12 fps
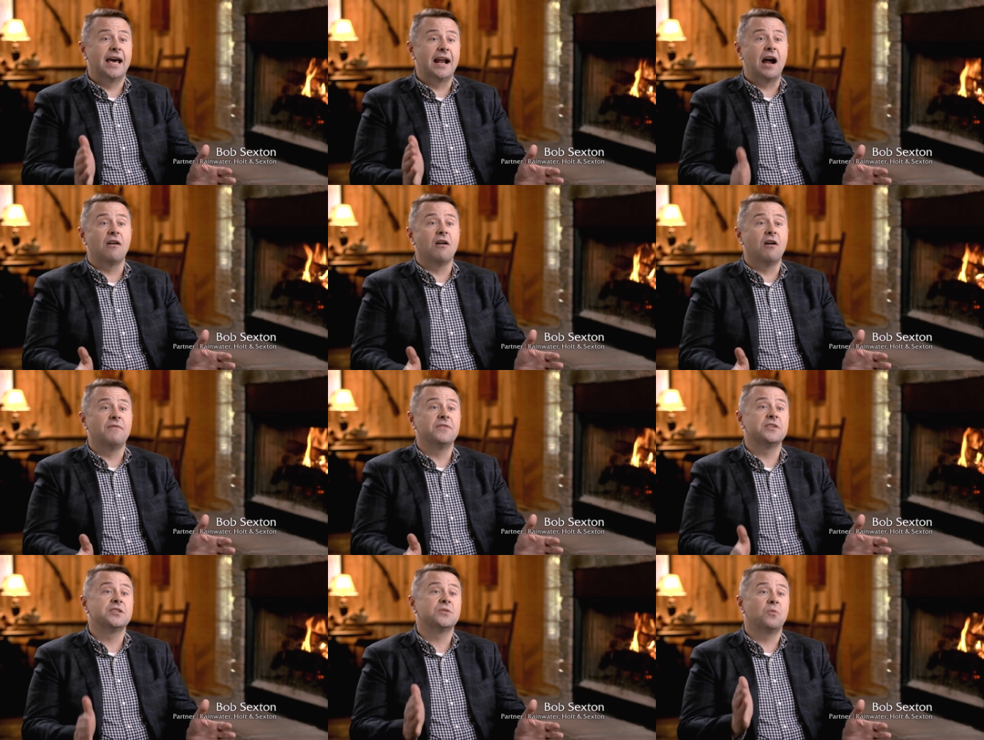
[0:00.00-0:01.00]
At our
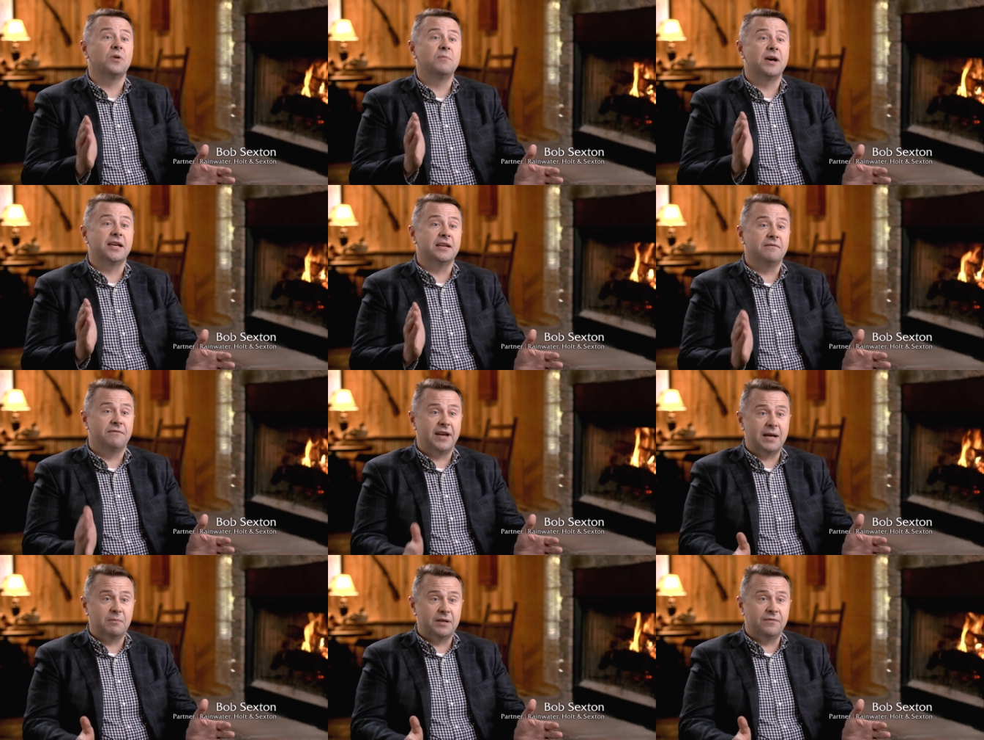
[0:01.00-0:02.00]
office, we make it
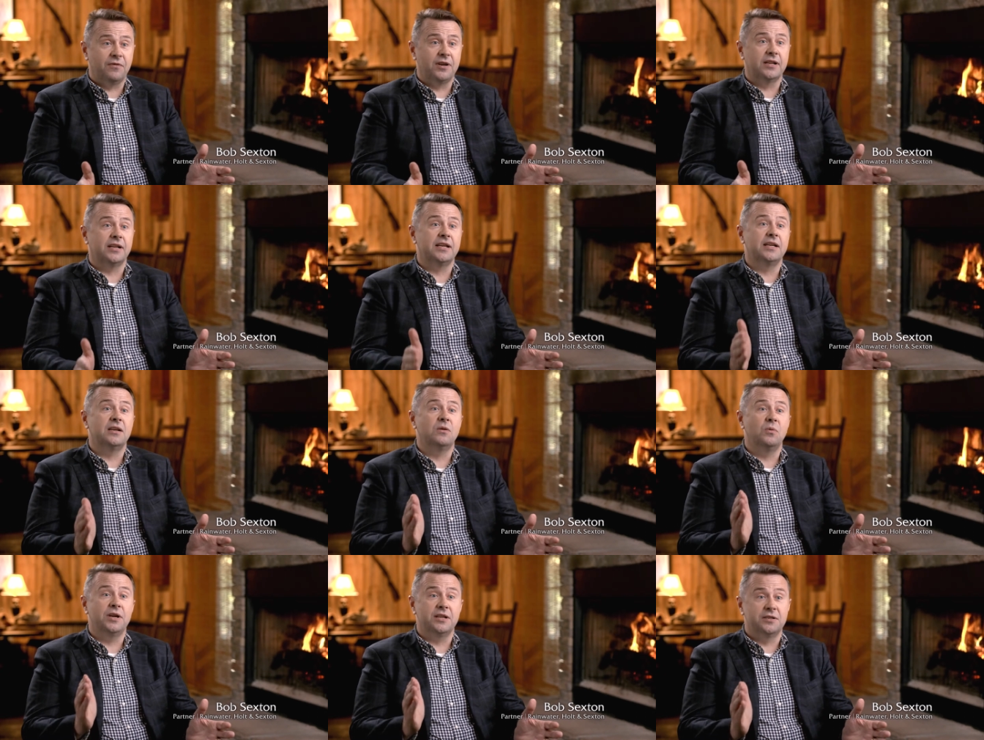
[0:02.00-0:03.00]
family friendly.
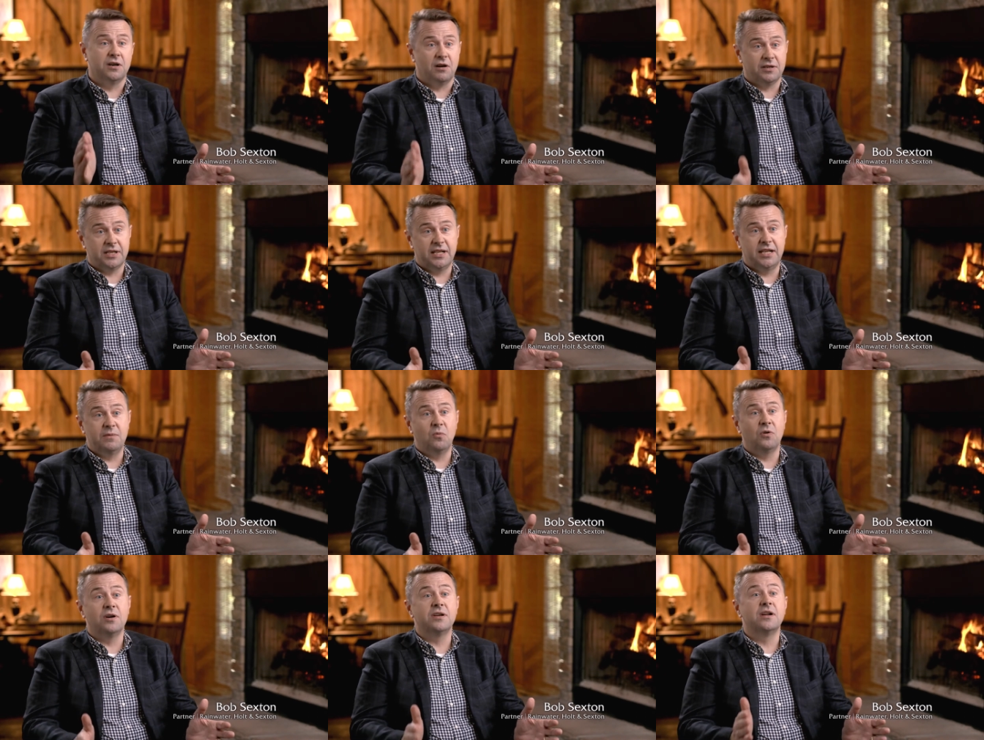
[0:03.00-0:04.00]
We can talk to
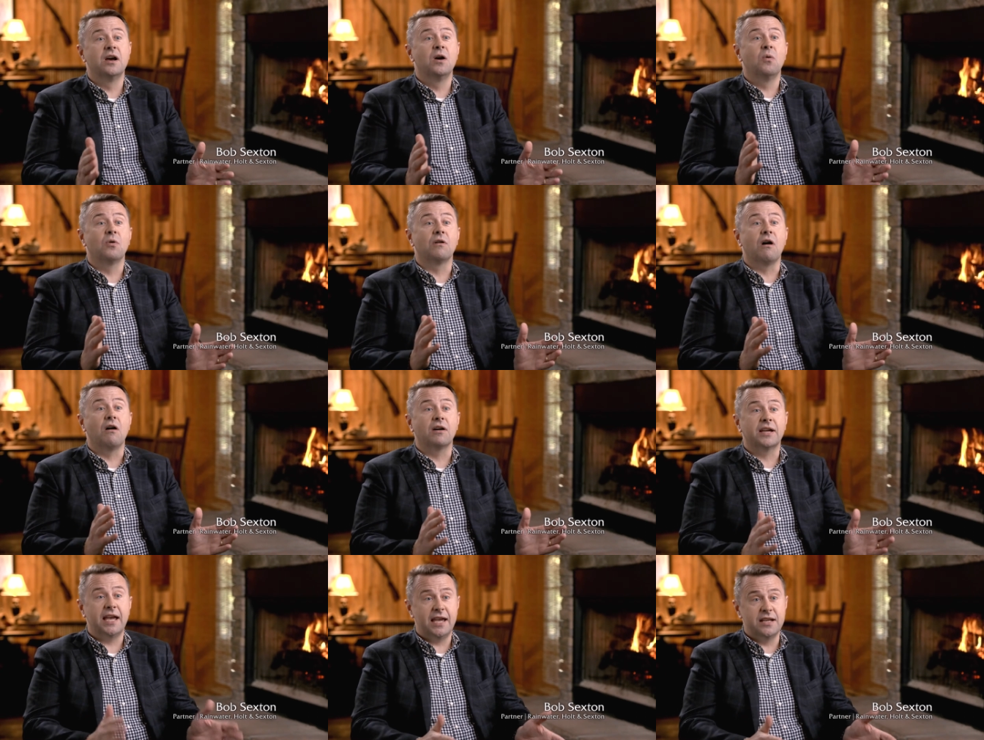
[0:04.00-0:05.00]
anyone. We're
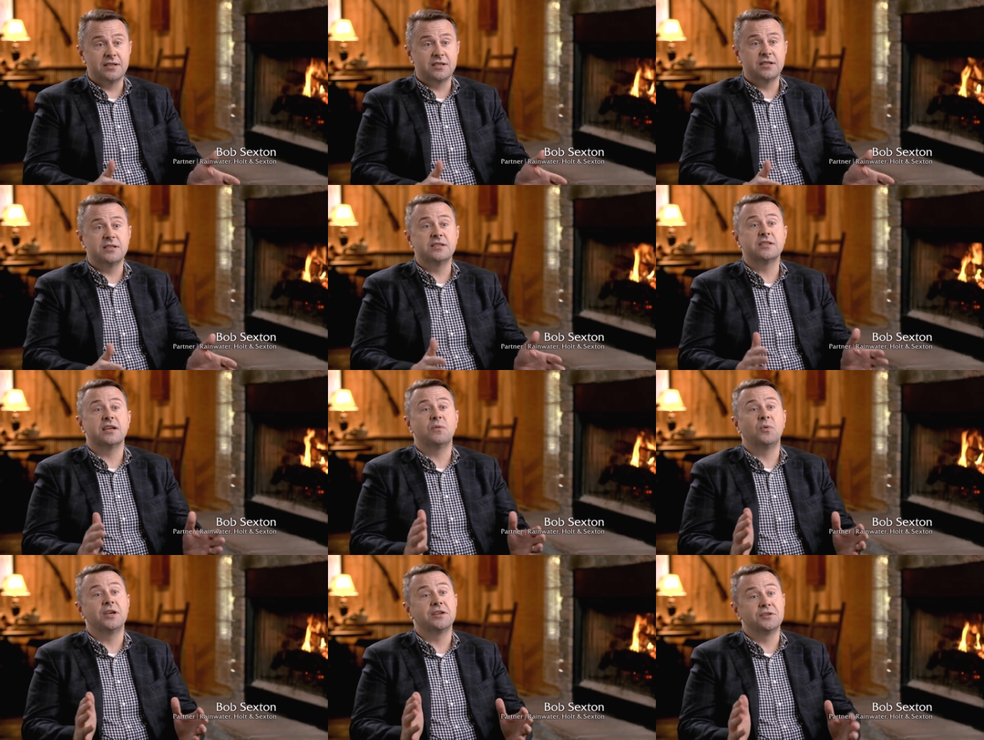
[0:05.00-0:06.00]
Arkansans, and
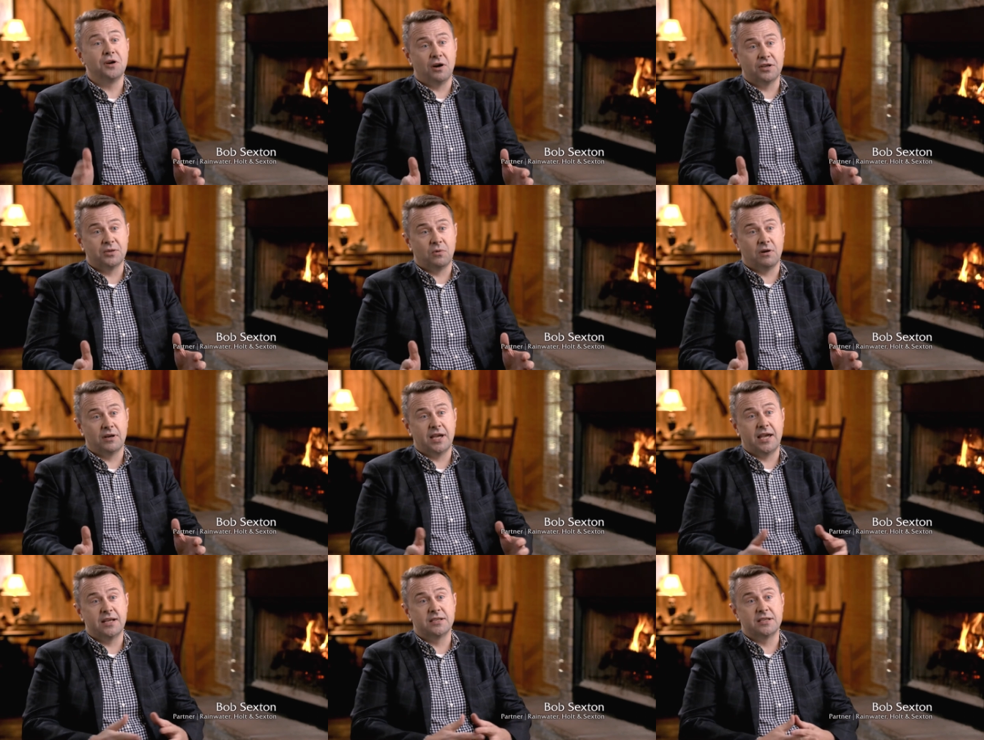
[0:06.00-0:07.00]
we can talk to
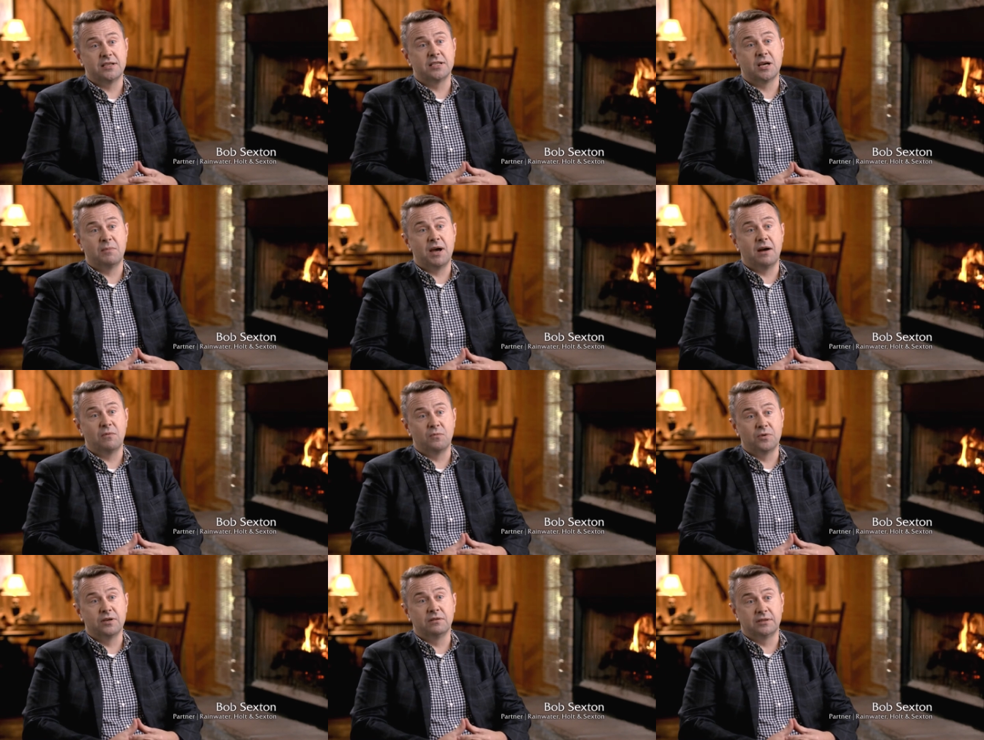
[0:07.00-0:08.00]
Arkansans about
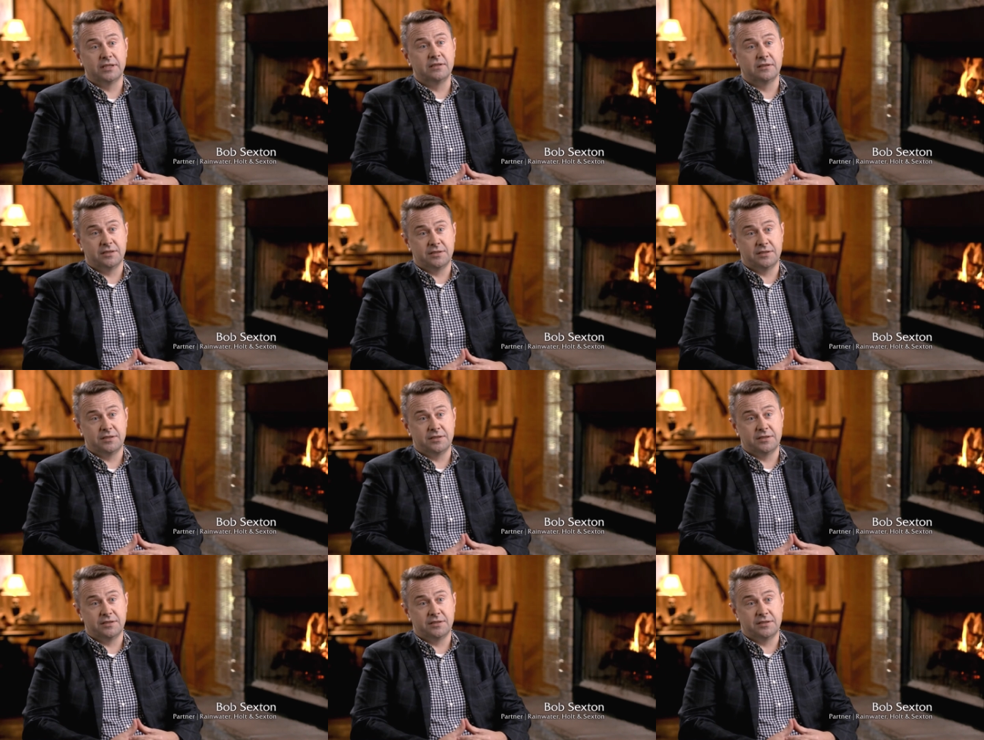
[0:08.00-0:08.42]
real legal